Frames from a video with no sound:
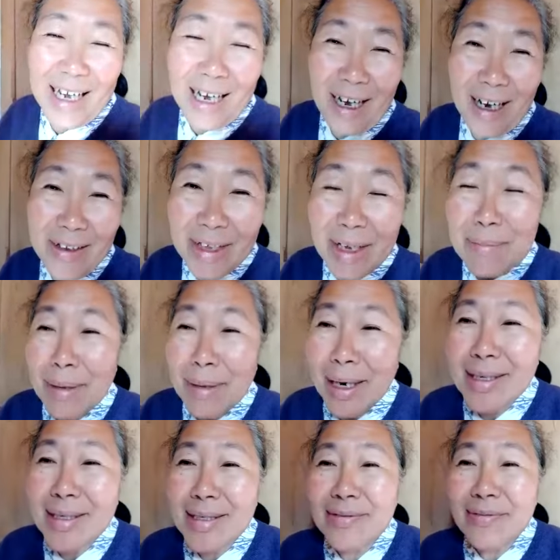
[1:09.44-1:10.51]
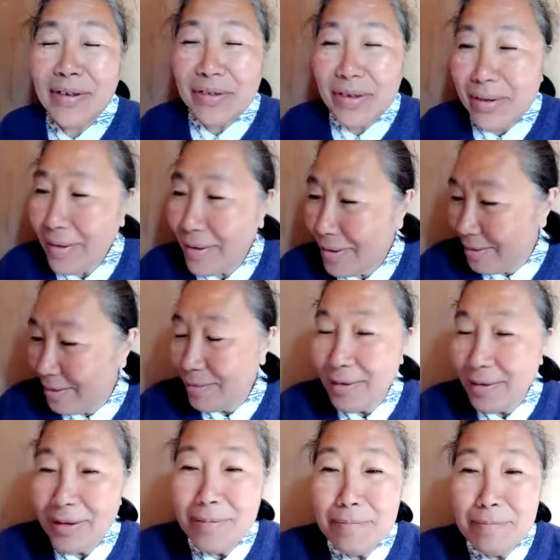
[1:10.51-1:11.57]
I think mine is very
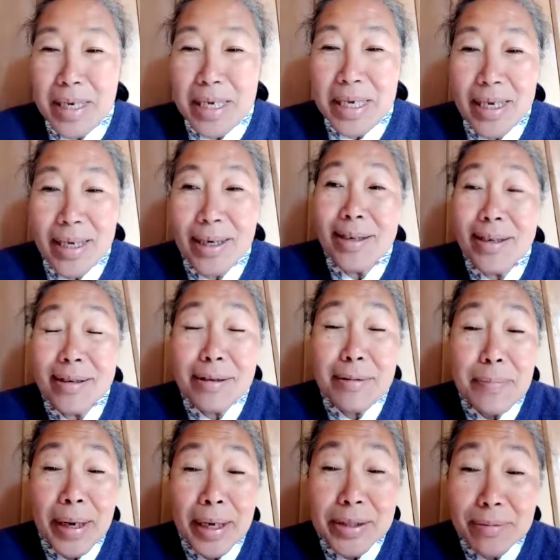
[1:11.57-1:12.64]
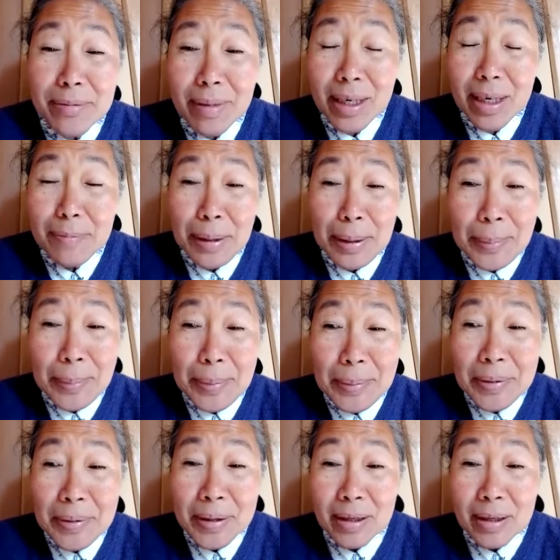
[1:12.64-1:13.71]
meager in compared to many
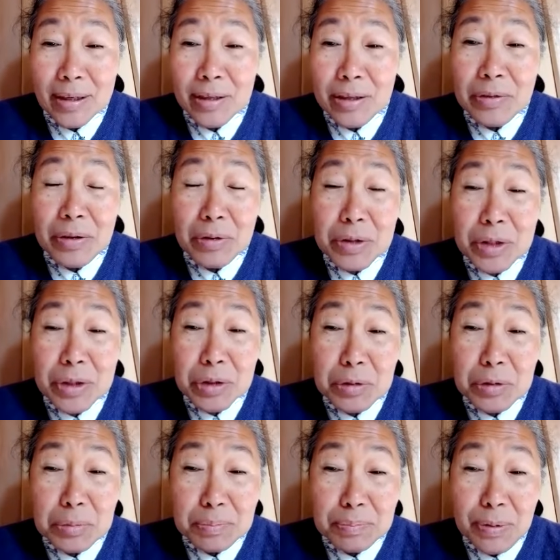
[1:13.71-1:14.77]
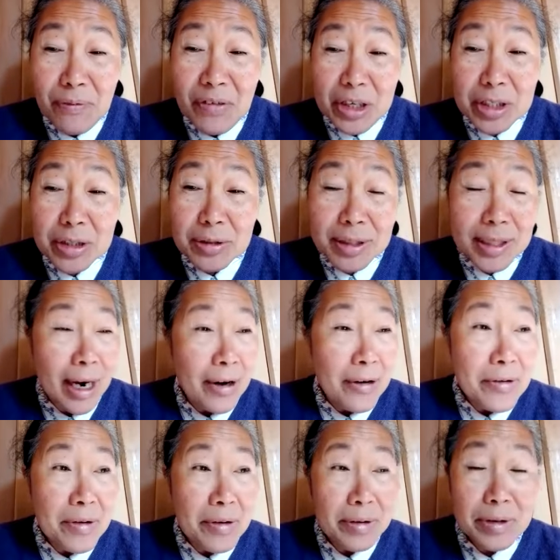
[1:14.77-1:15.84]
people. You know, those who do professional
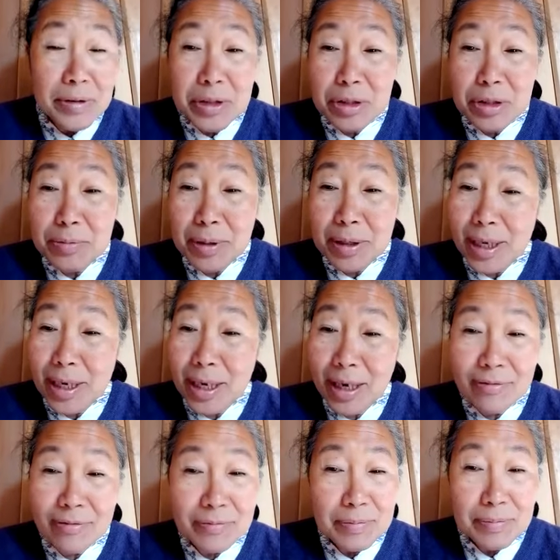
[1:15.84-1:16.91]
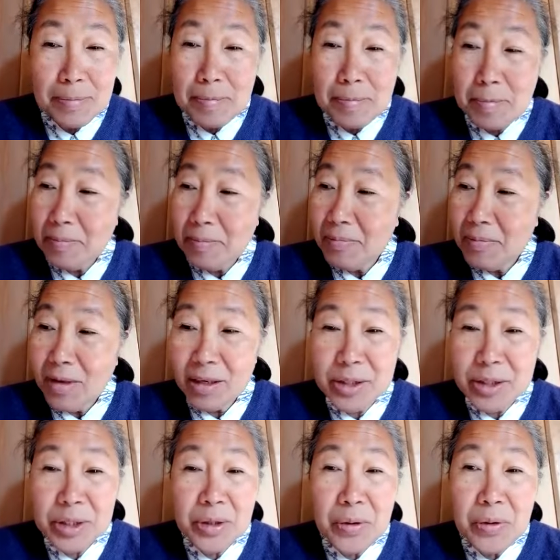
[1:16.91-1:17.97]
tarot on YouTube, they have
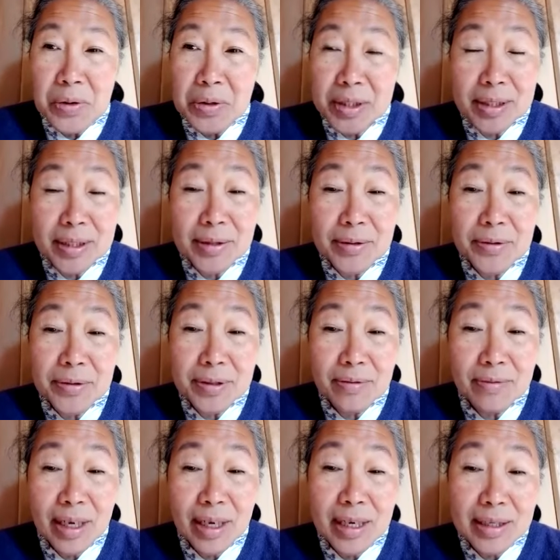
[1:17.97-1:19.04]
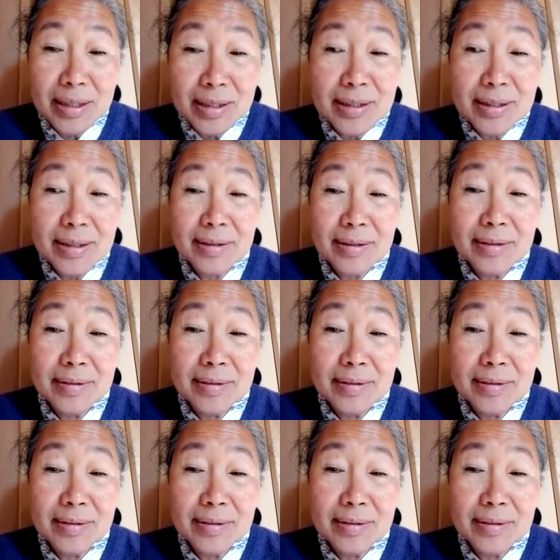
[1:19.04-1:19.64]
scores and scores of decks.